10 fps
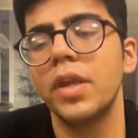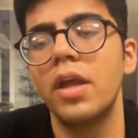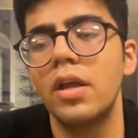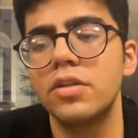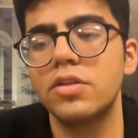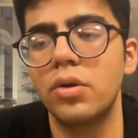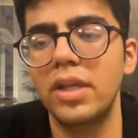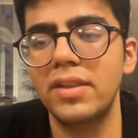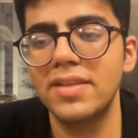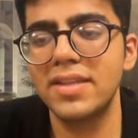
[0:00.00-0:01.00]
So
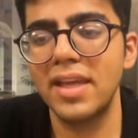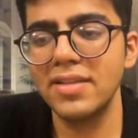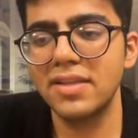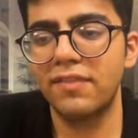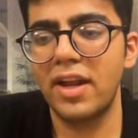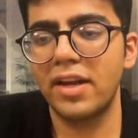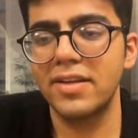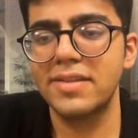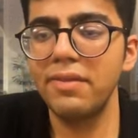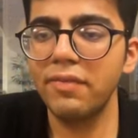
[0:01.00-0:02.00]
in this case, if target is
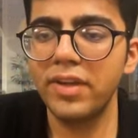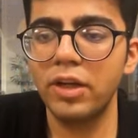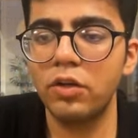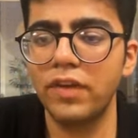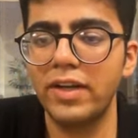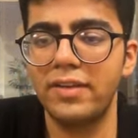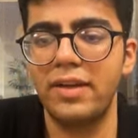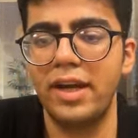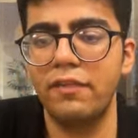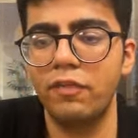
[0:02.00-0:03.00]
7, we need to find
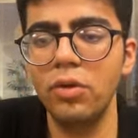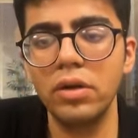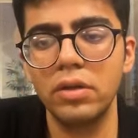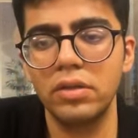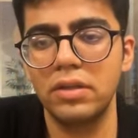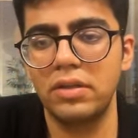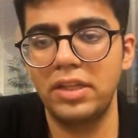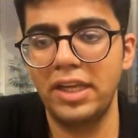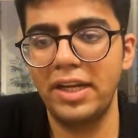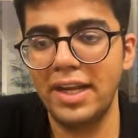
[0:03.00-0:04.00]
3 and 4,
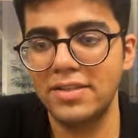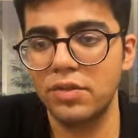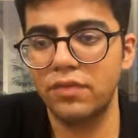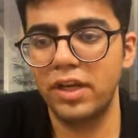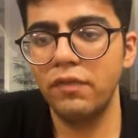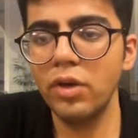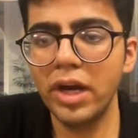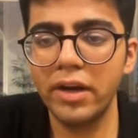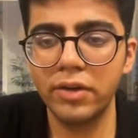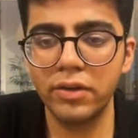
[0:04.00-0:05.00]
the indices of 3 and 4, and
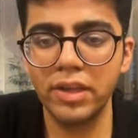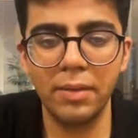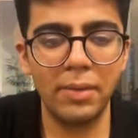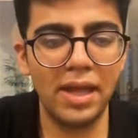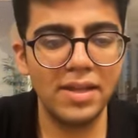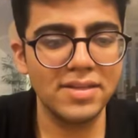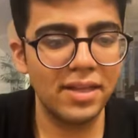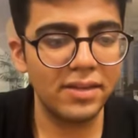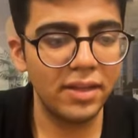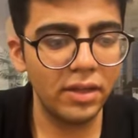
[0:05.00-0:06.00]
return them as, I
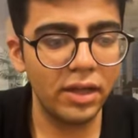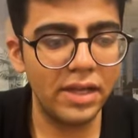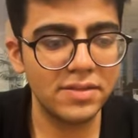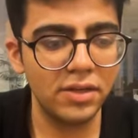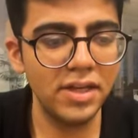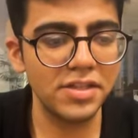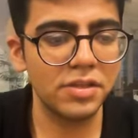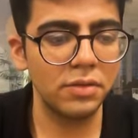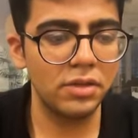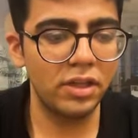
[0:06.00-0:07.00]
think, as a list.
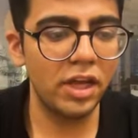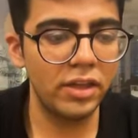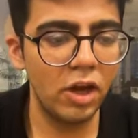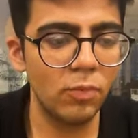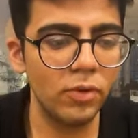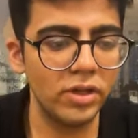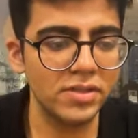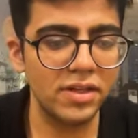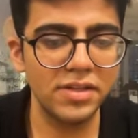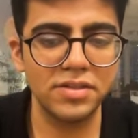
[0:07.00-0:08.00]
The output is a
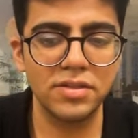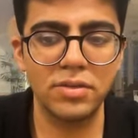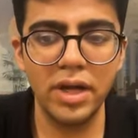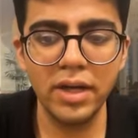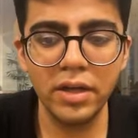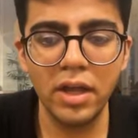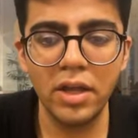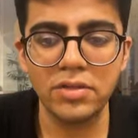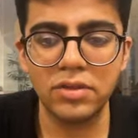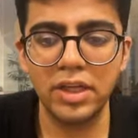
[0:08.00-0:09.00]
list, so right.
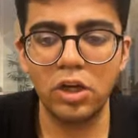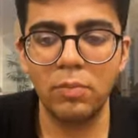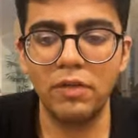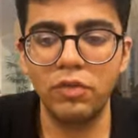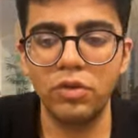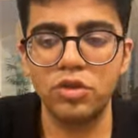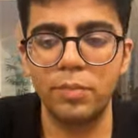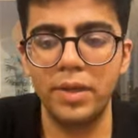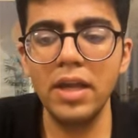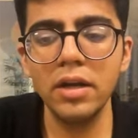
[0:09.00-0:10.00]
So 3, 4 should
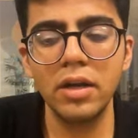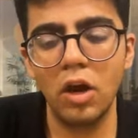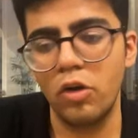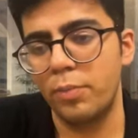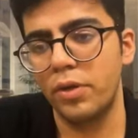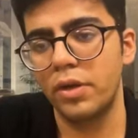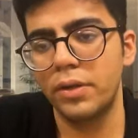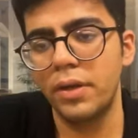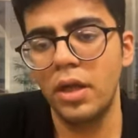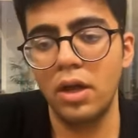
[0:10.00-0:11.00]
be our output.
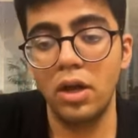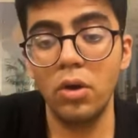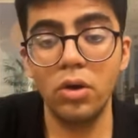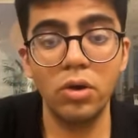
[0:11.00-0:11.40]
No,